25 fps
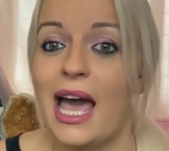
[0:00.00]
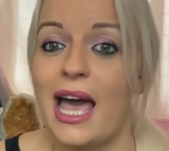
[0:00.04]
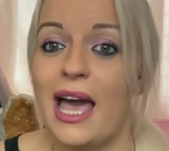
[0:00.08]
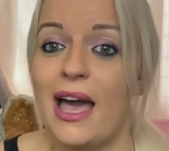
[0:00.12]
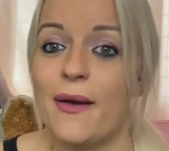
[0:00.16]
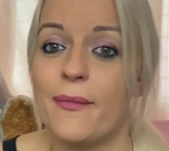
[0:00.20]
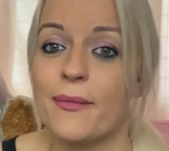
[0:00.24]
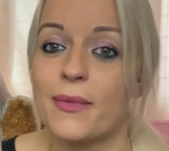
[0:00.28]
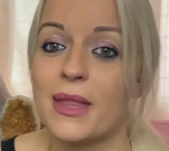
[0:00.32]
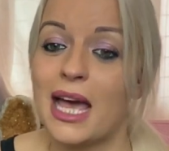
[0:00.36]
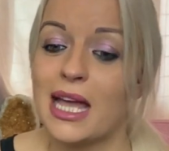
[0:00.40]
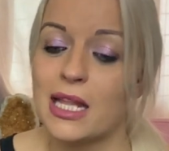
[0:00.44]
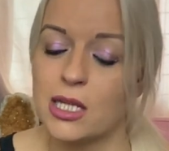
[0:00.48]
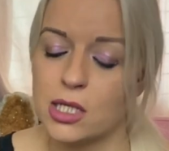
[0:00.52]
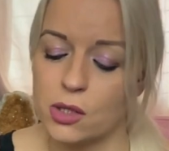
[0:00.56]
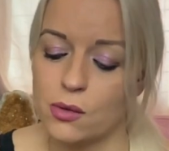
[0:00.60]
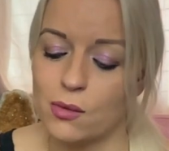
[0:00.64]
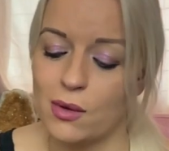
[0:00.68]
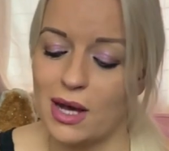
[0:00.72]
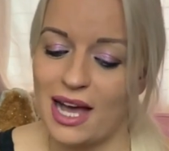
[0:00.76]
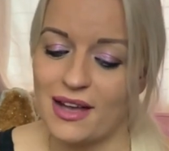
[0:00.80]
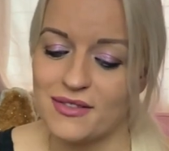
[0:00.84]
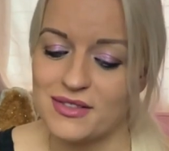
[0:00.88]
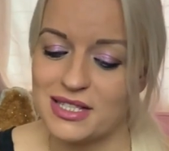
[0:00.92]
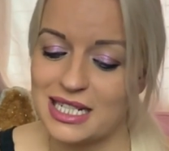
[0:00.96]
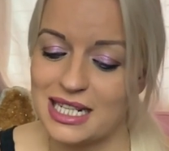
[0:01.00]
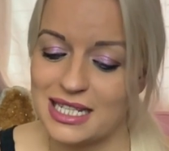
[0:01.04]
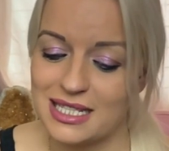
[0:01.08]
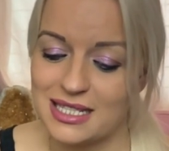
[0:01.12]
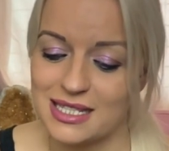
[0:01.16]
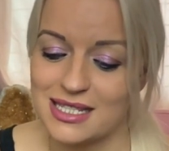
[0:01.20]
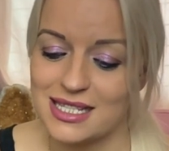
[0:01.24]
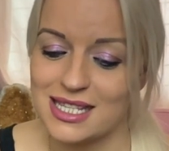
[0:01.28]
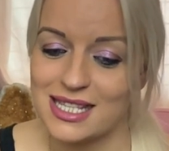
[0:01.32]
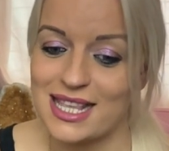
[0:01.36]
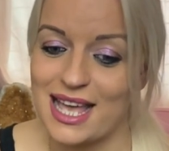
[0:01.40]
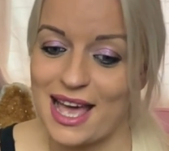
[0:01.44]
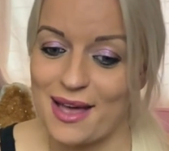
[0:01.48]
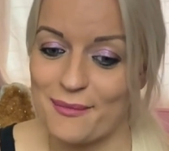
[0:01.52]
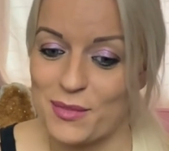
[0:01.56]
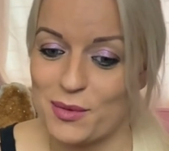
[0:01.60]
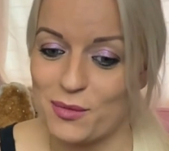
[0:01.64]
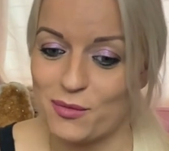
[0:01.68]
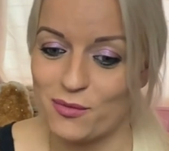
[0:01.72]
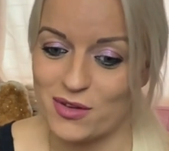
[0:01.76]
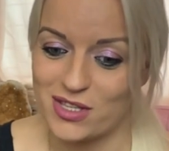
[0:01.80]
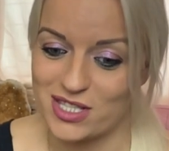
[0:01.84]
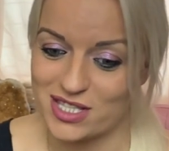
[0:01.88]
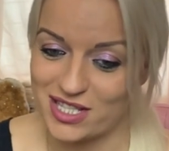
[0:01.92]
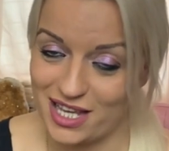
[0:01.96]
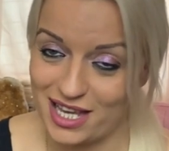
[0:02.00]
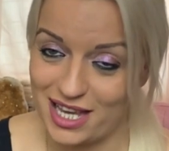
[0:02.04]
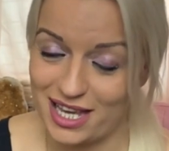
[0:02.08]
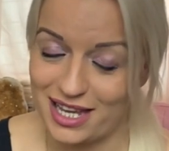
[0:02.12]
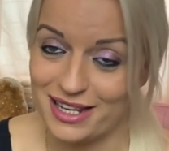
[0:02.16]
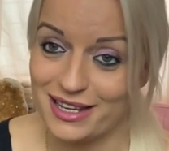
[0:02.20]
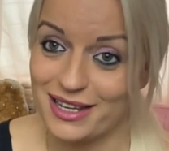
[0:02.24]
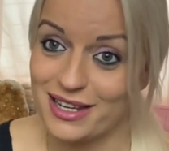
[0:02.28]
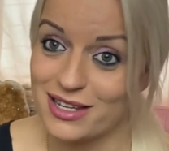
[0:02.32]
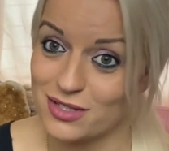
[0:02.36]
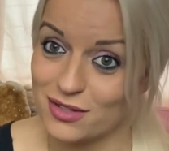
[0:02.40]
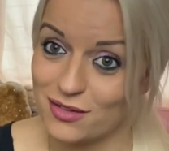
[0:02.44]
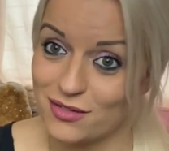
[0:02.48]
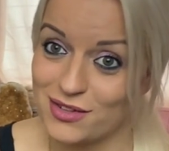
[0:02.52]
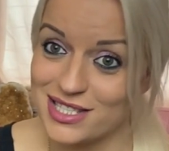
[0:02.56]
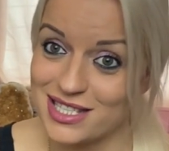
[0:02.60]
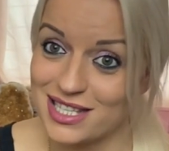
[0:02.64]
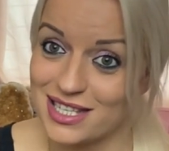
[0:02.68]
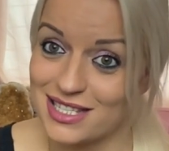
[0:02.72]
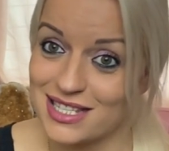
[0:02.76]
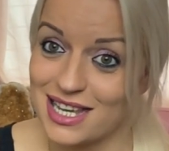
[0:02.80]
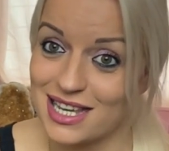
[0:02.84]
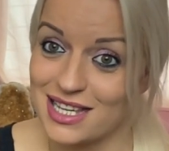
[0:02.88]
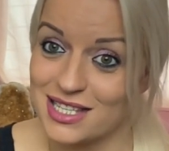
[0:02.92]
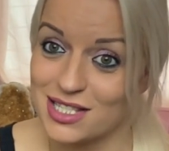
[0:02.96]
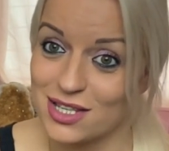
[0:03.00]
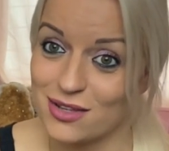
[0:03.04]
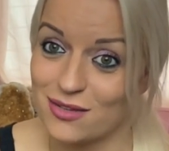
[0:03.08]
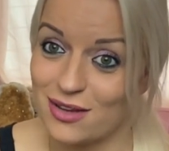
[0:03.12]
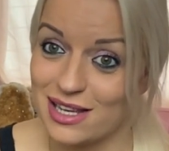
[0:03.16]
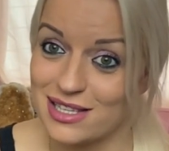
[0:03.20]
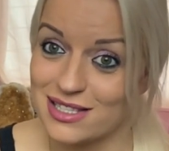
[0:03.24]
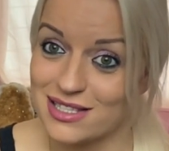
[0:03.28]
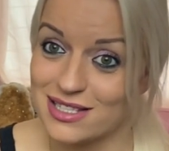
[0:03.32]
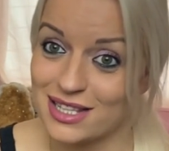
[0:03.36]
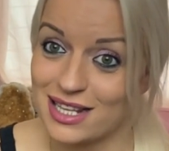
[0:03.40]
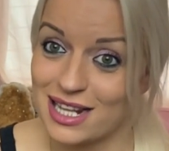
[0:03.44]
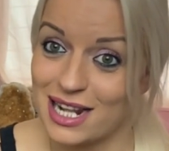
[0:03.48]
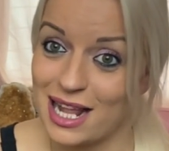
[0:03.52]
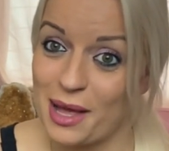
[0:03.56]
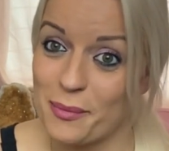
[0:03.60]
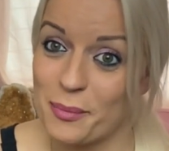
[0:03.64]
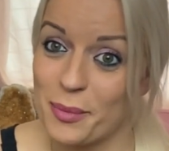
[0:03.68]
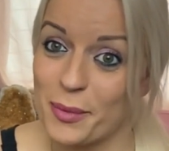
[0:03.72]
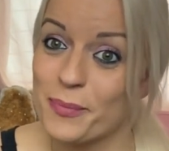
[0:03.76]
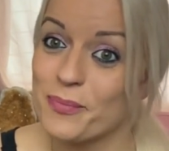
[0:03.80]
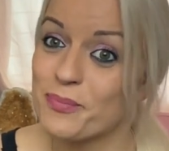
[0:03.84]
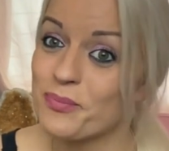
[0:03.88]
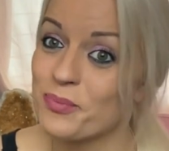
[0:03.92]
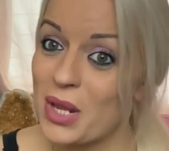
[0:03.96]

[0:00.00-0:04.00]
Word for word: Um, and you will have to listen to them in return, because obviously it takes two hands to clap.